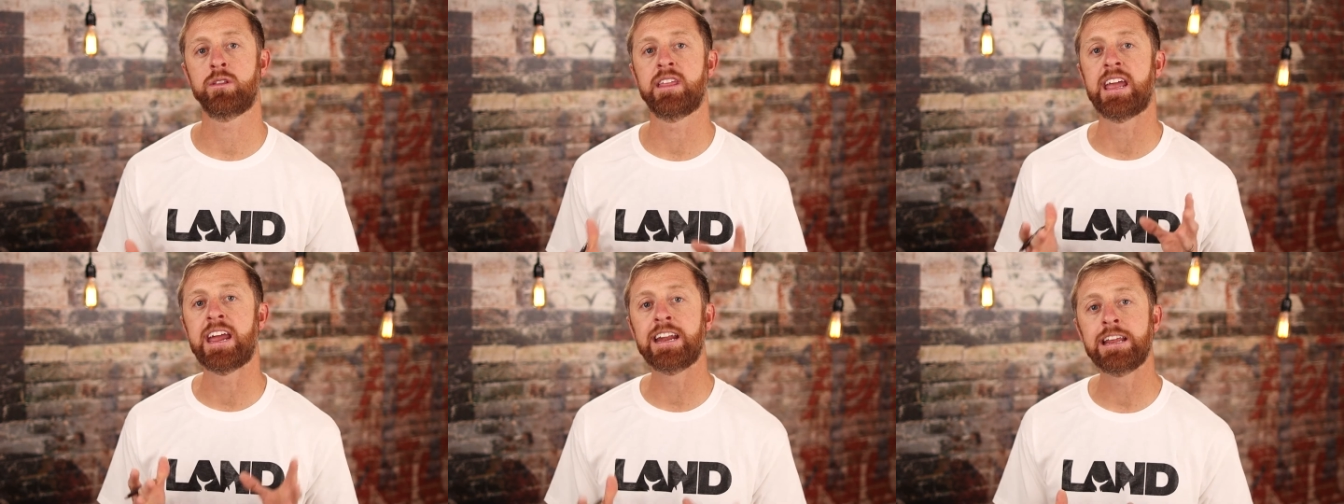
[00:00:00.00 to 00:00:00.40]

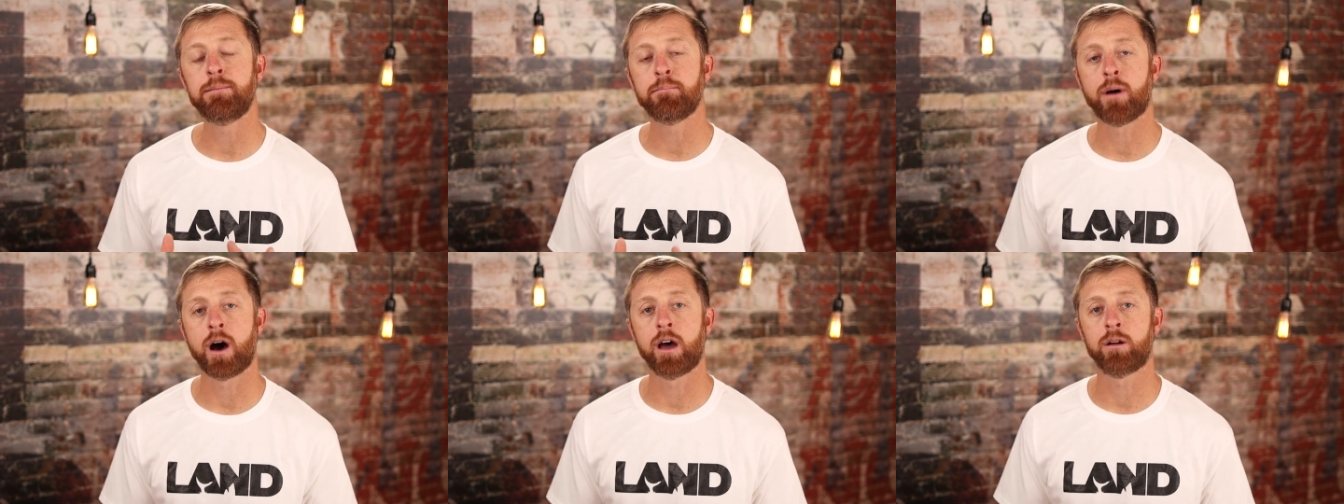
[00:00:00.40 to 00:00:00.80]
with any
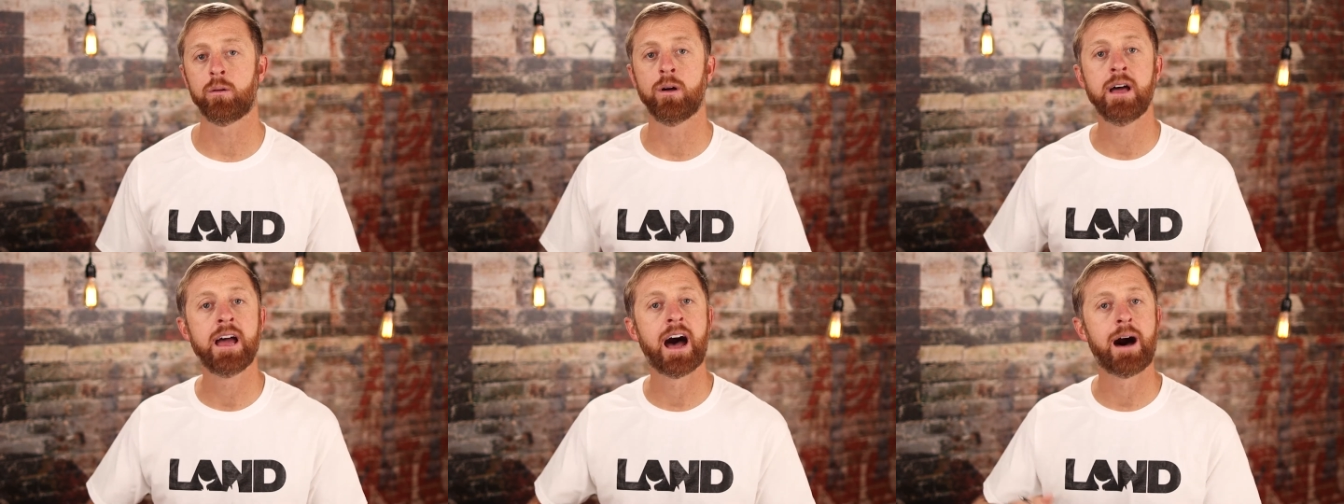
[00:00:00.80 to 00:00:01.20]

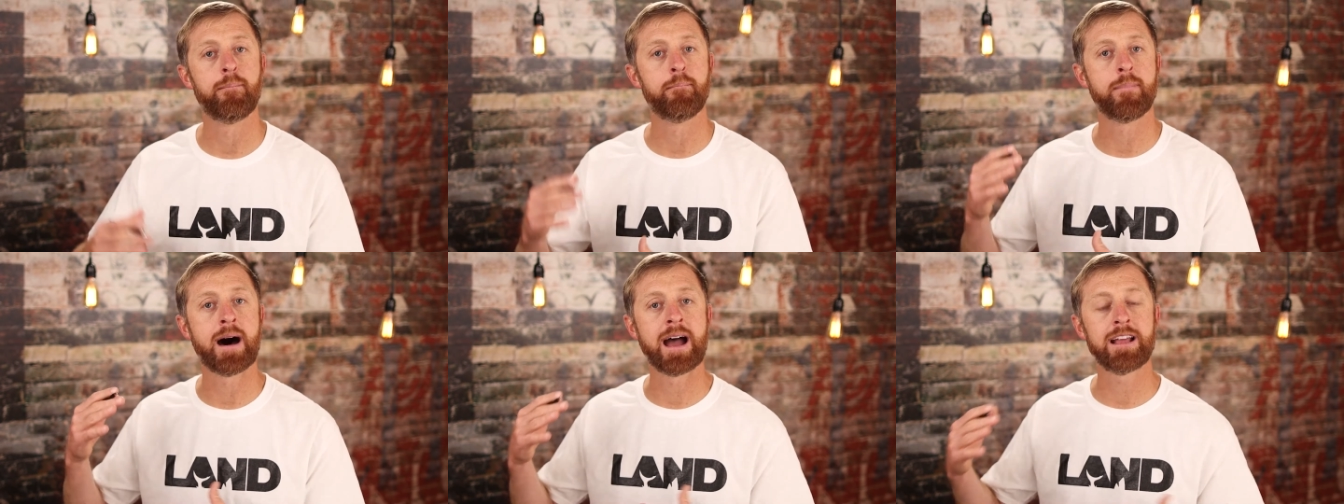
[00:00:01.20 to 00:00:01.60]
model.
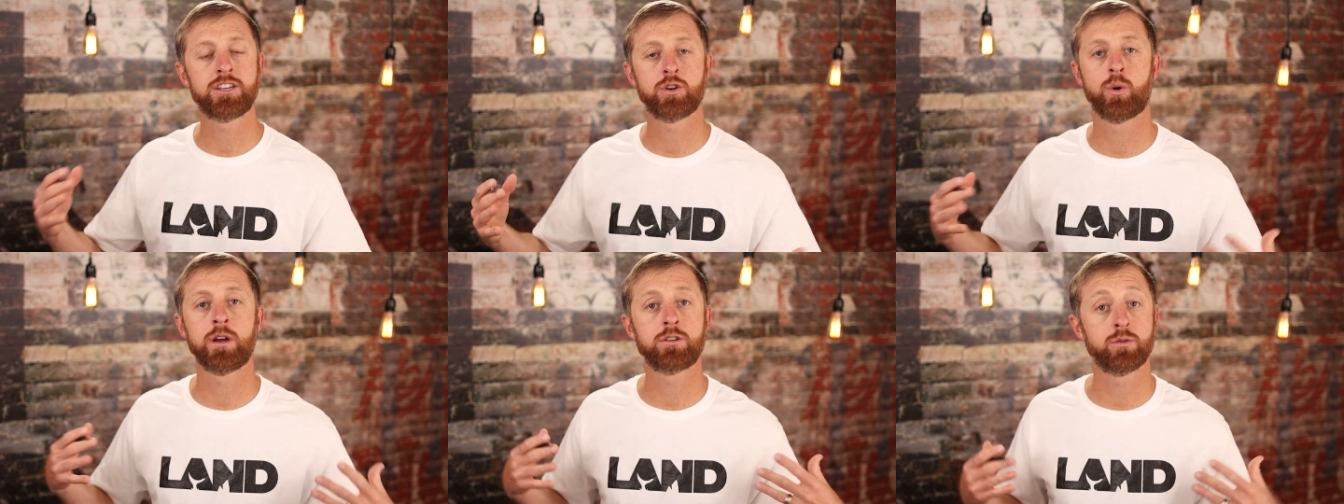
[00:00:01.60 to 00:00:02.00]
My
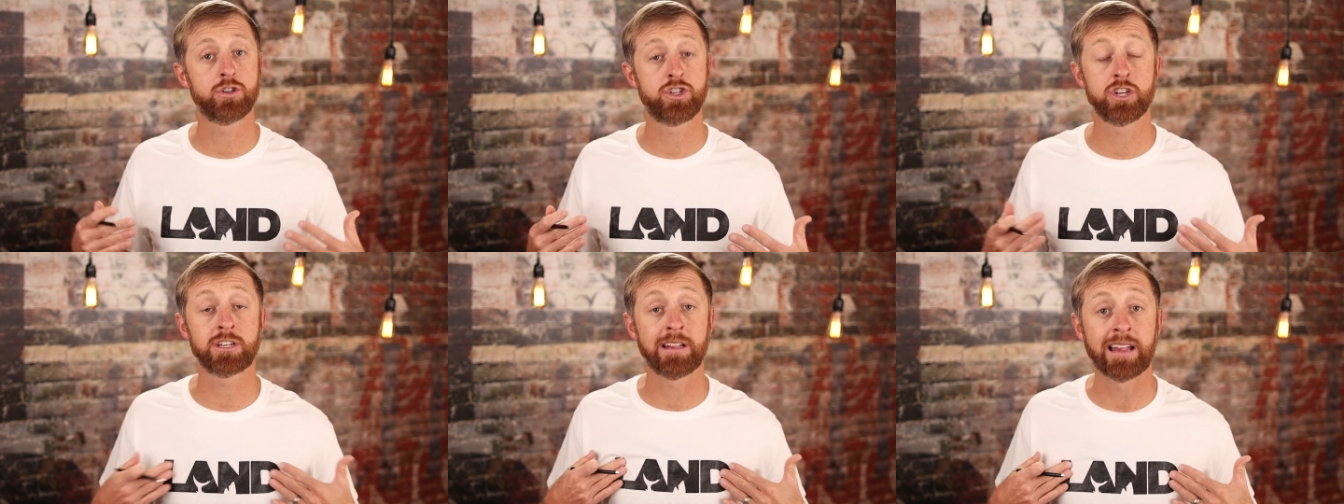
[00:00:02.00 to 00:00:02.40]
choice
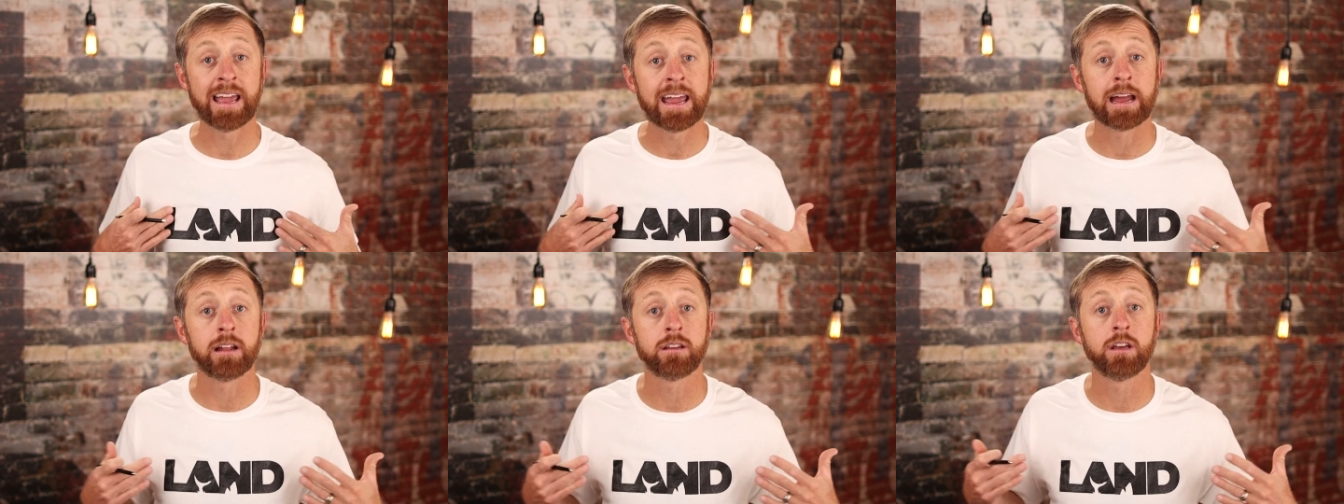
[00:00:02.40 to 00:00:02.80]
was just
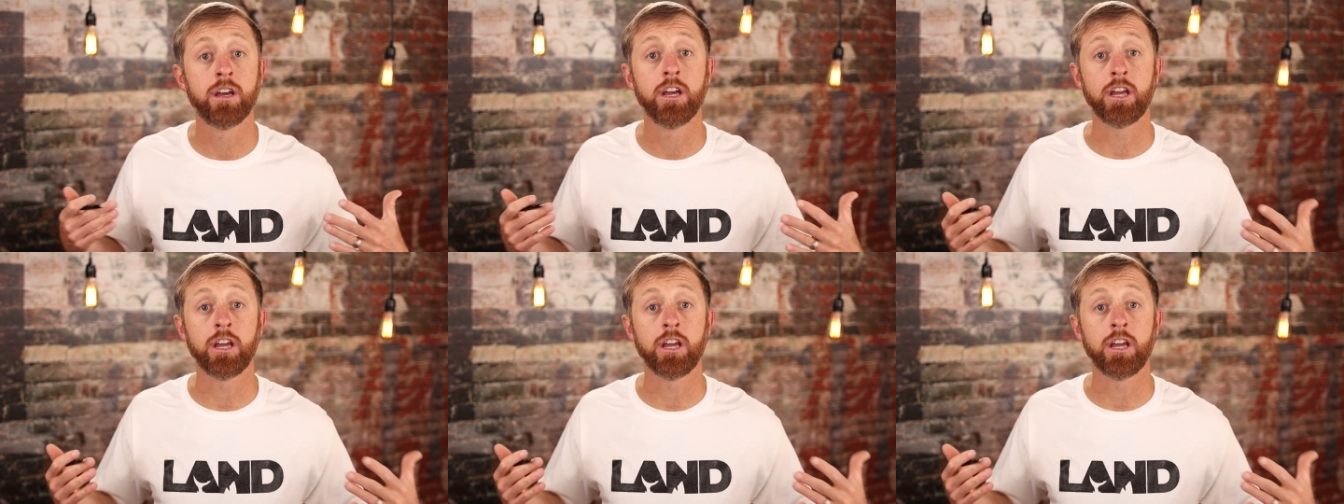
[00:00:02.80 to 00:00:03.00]
land.